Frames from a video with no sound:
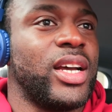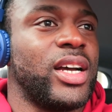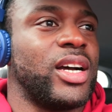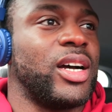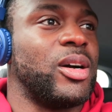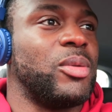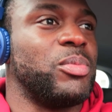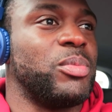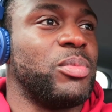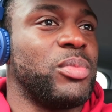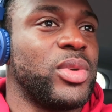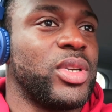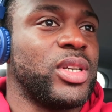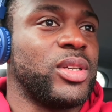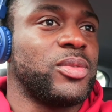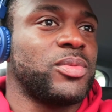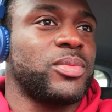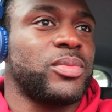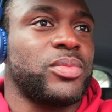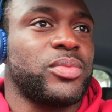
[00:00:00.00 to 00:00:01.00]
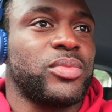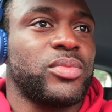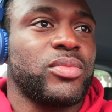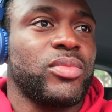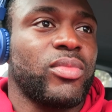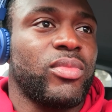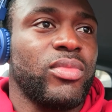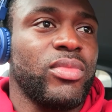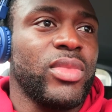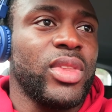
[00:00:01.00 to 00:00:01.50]

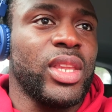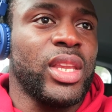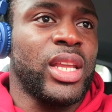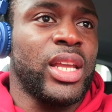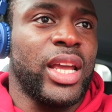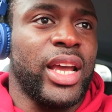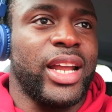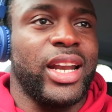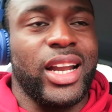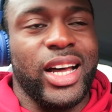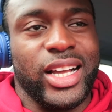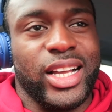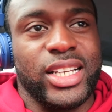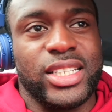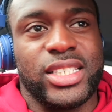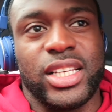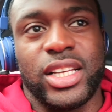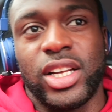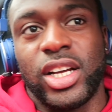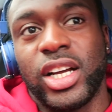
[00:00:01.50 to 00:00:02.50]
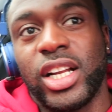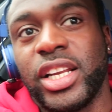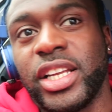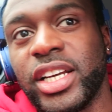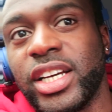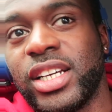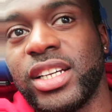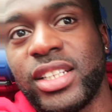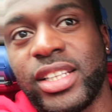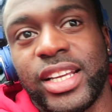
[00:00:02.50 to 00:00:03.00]
And like I said
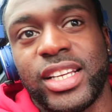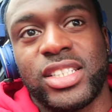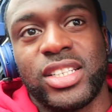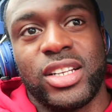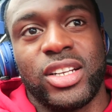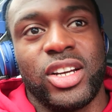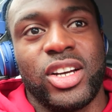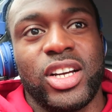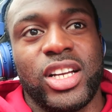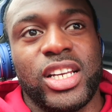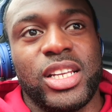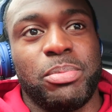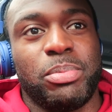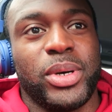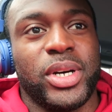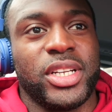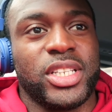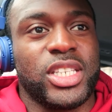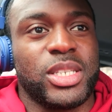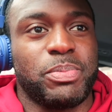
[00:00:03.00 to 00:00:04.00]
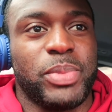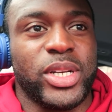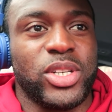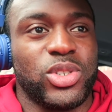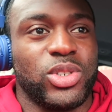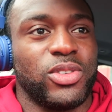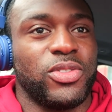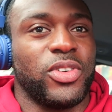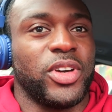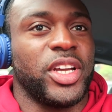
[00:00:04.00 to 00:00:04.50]
earlier, there's an early bird
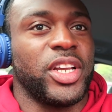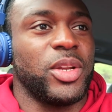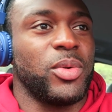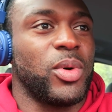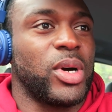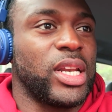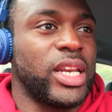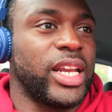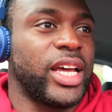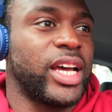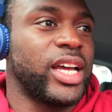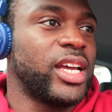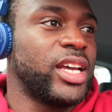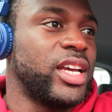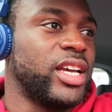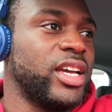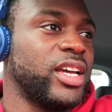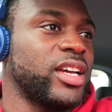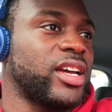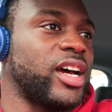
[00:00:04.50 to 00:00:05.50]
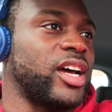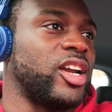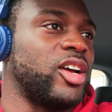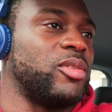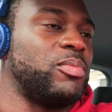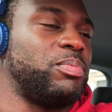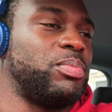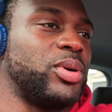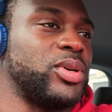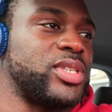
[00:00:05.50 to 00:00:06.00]
special for anyone that kind
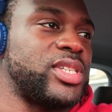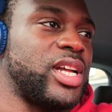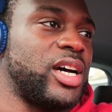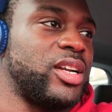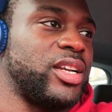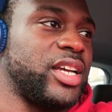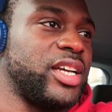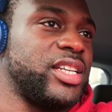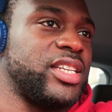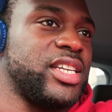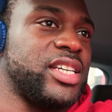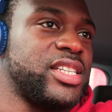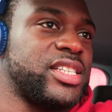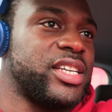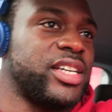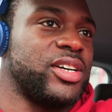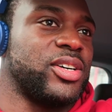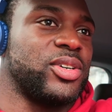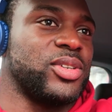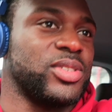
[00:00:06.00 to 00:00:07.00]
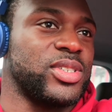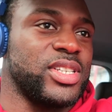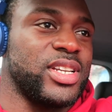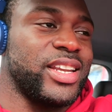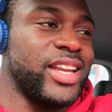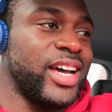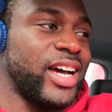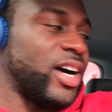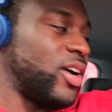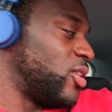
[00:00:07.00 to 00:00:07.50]
of puts down their details
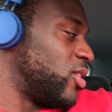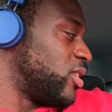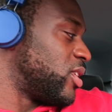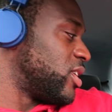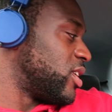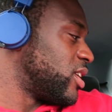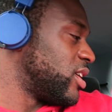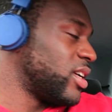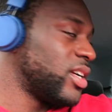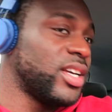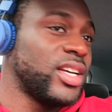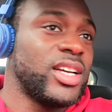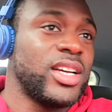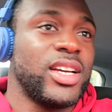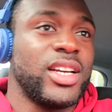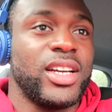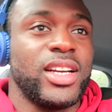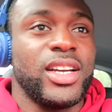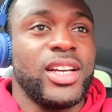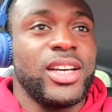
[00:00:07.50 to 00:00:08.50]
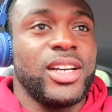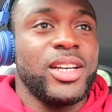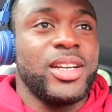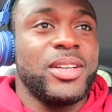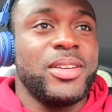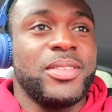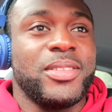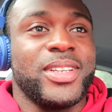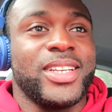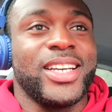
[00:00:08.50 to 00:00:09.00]
now.
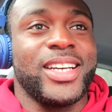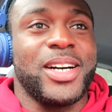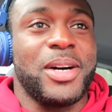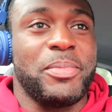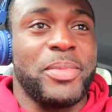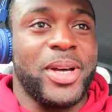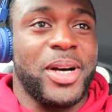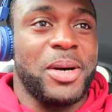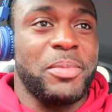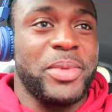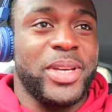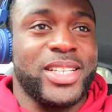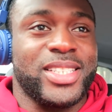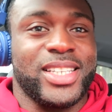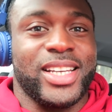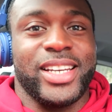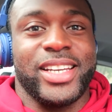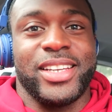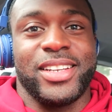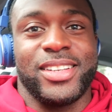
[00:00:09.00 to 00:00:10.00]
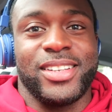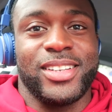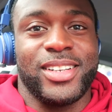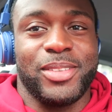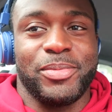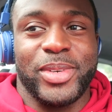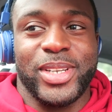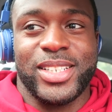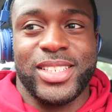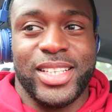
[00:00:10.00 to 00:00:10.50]
Yeah, I'm
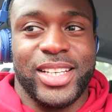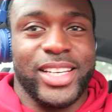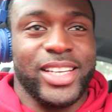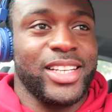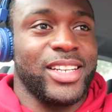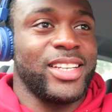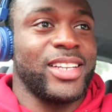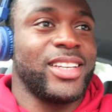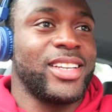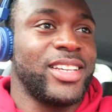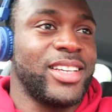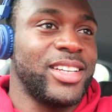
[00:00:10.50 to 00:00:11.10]
excited.